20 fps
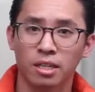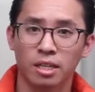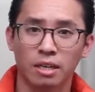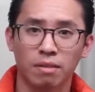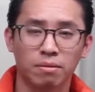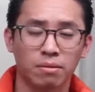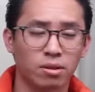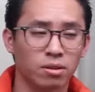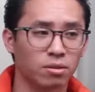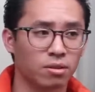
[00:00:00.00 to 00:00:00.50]

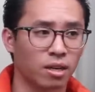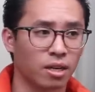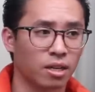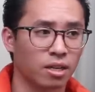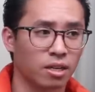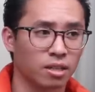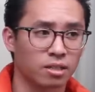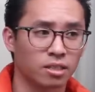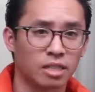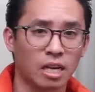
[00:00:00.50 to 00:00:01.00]
giving you
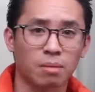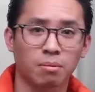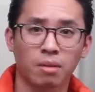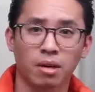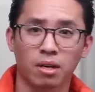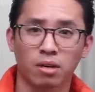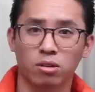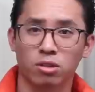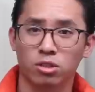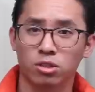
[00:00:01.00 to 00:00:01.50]
like a
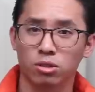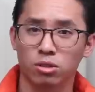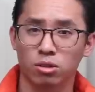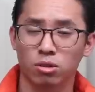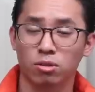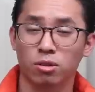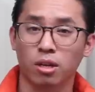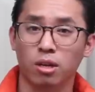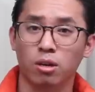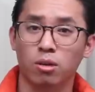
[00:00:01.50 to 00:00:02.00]
semi or
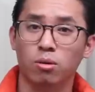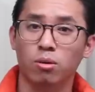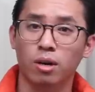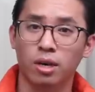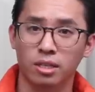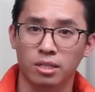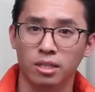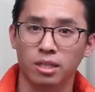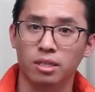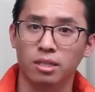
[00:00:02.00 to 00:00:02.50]
pseudo, like a
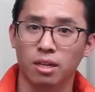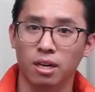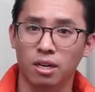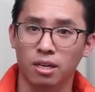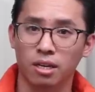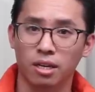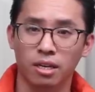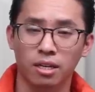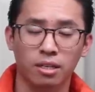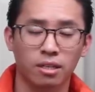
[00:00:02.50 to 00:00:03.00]
quasi
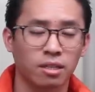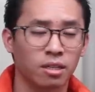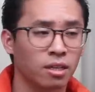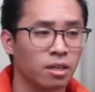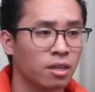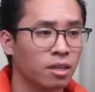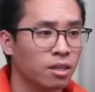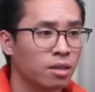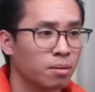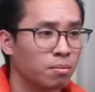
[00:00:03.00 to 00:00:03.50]
lock in
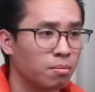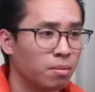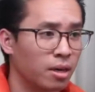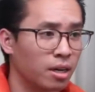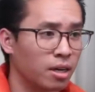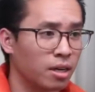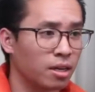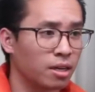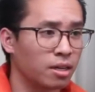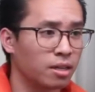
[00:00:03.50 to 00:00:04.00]

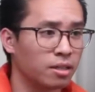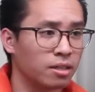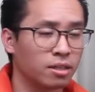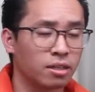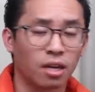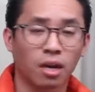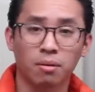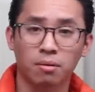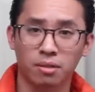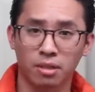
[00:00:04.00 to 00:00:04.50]
but
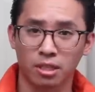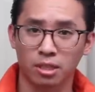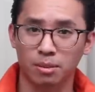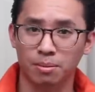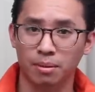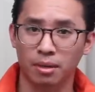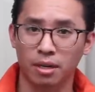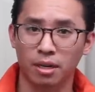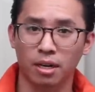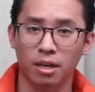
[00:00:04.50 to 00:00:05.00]
not with this
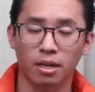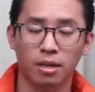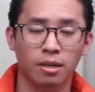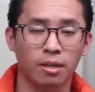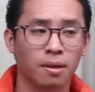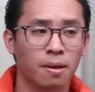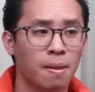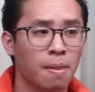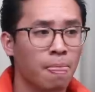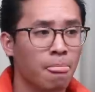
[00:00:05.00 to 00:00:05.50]
product.
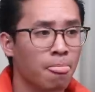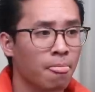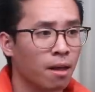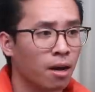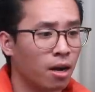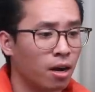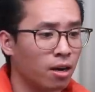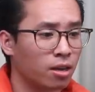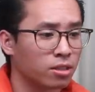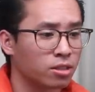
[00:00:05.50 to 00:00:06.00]

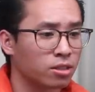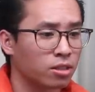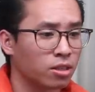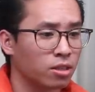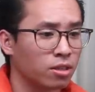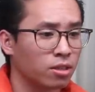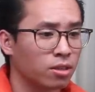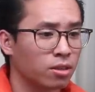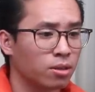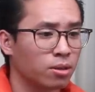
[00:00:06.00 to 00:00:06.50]

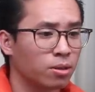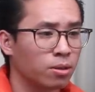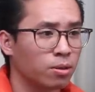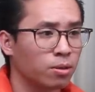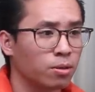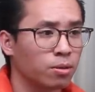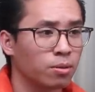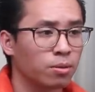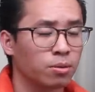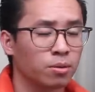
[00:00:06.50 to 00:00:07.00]

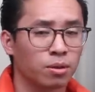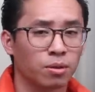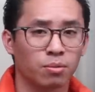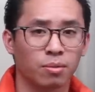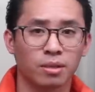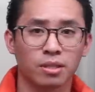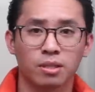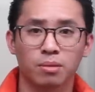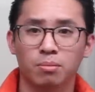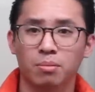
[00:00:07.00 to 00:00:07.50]
Also, the
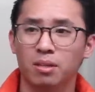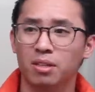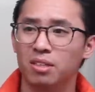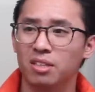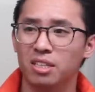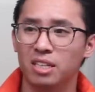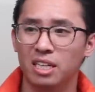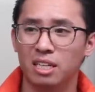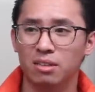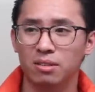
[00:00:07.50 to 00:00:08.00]

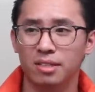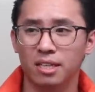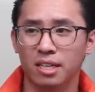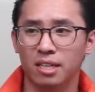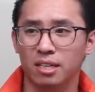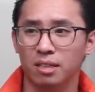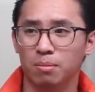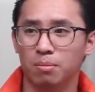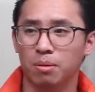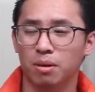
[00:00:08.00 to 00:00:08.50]
rinsability, it'll
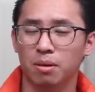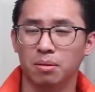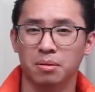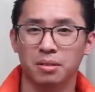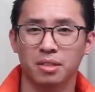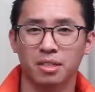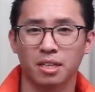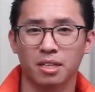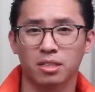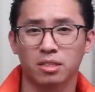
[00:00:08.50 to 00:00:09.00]
take you
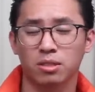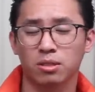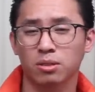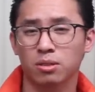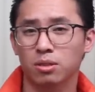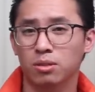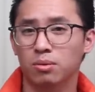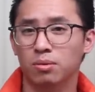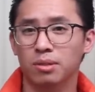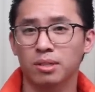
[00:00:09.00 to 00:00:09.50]
probably like
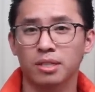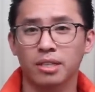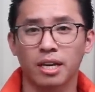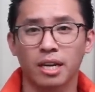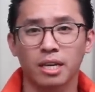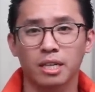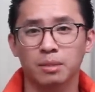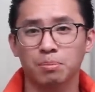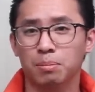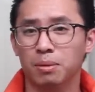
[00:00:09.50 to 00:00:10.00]
two to three
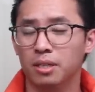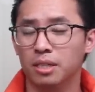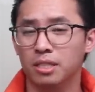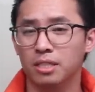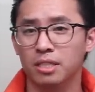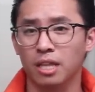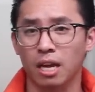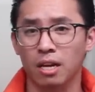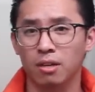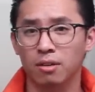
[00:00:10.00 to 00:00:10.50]
days, pretty
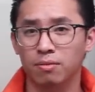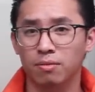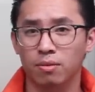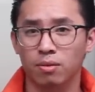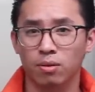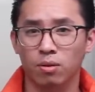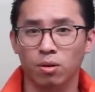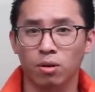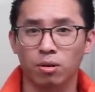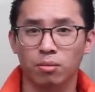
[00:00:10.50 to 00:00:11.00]
standard
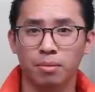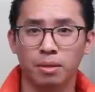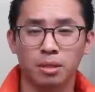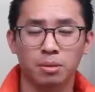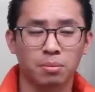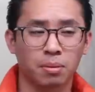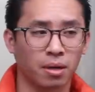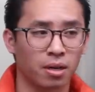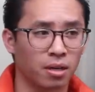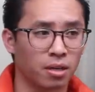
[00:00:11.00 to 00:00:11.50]
for all
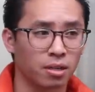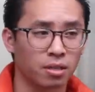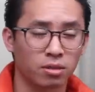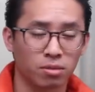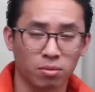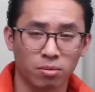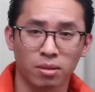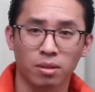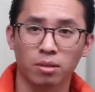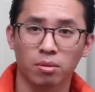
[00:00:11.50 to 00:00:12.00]
base product
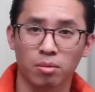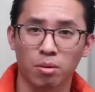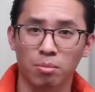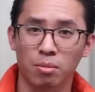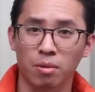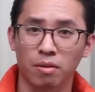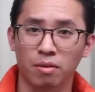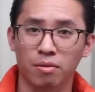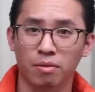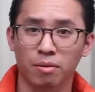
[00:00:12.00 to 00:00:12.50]
to really
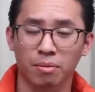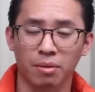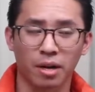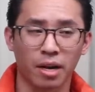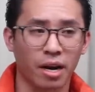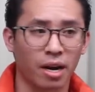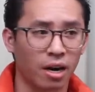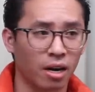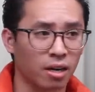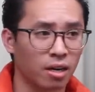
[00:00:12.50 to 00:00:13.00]
remove it from your
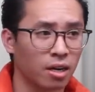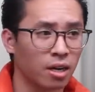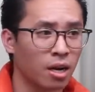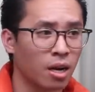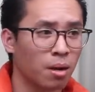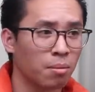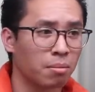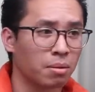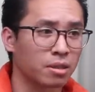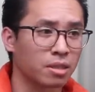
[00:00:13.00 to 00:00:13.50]
hair.
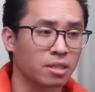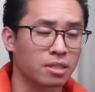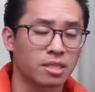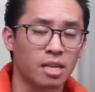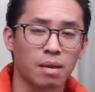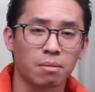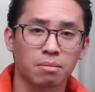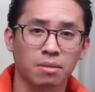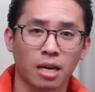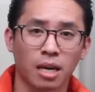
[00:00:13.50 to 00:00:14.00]
But at the
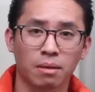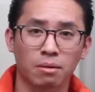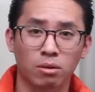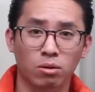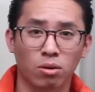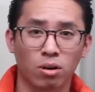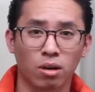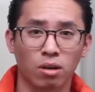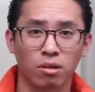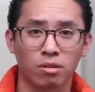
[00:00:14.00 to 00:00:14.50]
same time, the
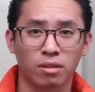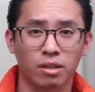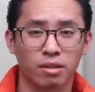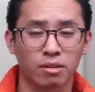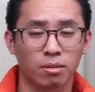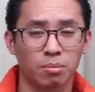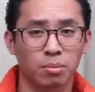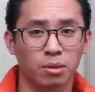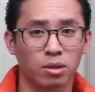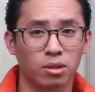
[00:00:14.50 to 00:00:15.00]
quality
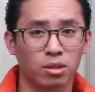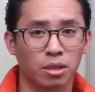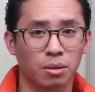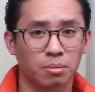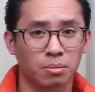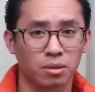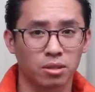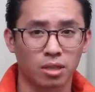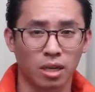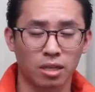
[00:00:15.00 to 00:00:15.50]
of the
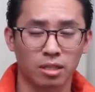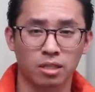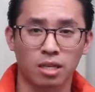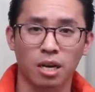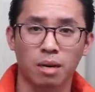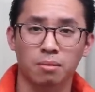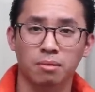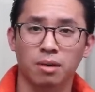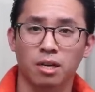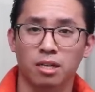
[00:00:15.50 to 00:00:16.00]
buildup is like
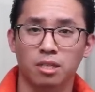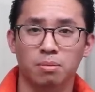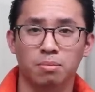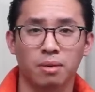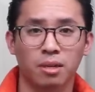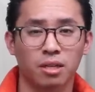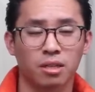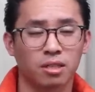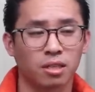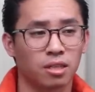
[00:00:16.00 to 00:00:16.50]
top notch,
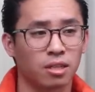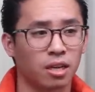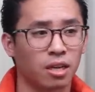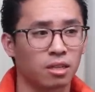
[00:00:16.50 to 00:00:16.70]
better than